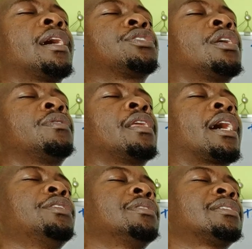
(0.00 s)
cash out there.
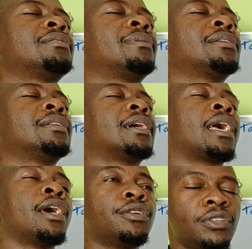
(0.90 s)
Can you just imagine that?
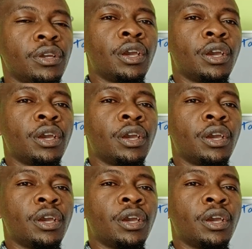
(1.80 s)
You see,